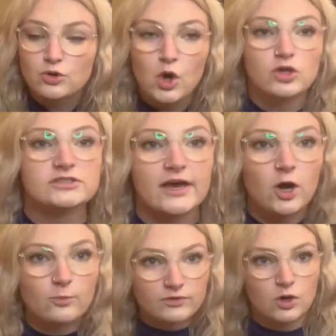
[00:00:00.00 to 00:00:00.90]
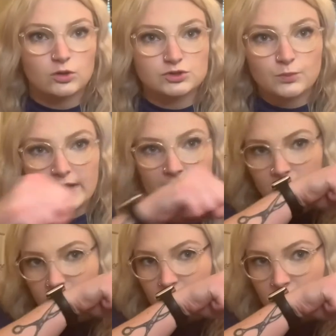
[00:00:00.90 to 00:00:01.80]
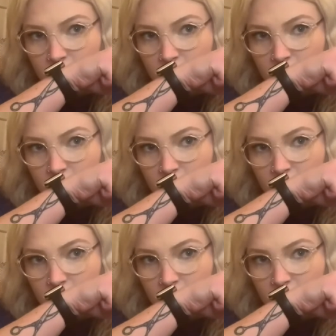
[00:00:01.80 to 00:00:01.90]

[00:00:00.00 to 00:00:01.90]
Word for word: Colts. I hope the Colts win.